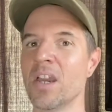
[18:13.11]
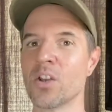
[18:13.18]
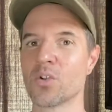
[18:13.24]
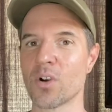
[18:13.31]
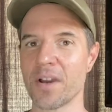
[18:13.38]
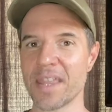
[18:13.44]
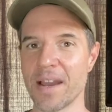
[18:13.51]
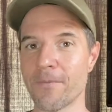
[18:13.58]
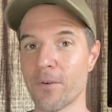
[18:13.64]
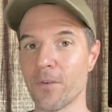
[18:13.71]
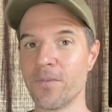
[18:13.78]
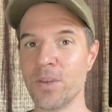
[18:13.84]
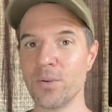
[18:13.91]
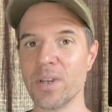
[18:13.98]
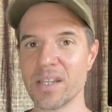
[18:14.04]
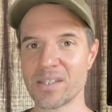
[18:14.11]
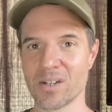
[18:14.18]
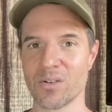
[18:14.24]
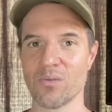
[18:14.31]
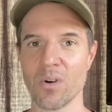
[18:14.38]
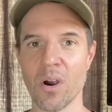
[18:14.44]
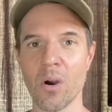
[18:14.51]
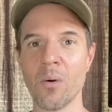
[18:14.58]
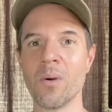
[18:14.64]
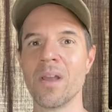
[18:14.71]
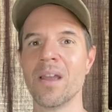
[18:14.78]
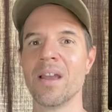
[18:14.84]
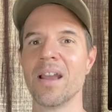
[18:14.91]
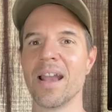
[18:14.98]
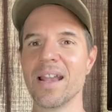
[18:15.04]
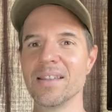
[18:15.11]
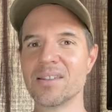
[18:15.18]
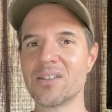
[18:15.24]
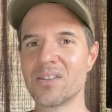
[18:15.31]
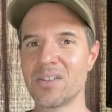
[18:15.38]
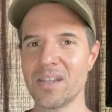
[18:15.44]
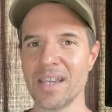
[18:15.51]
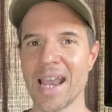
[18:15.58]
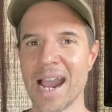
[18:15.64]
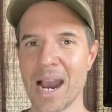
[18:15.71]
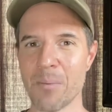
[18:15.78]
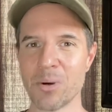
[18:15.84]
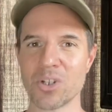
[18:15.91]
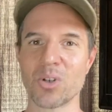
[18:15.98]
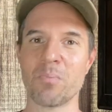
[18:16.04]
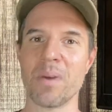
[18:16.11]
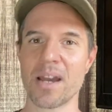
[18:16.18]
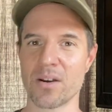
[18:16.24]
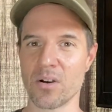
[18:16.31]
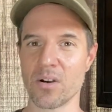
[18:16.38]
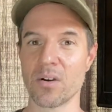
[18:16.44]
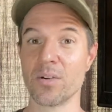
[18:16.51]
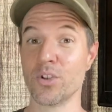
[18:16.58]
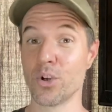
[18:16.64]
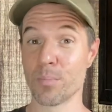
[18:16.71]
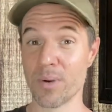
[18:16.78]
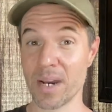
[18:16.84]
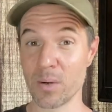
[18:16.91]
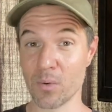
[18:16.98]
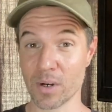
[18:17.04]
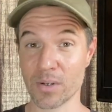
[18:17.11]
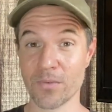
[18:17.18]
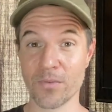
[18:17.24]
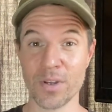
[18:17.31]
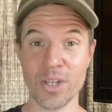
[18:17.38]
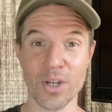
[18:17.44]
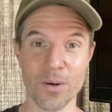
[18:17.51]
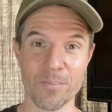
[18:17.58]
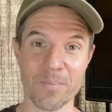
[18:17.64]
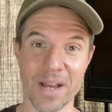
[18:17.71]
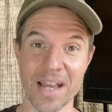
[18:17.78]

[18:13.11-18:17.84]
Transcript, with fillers: Try that for a few days in a row and see how much better your brain works for you.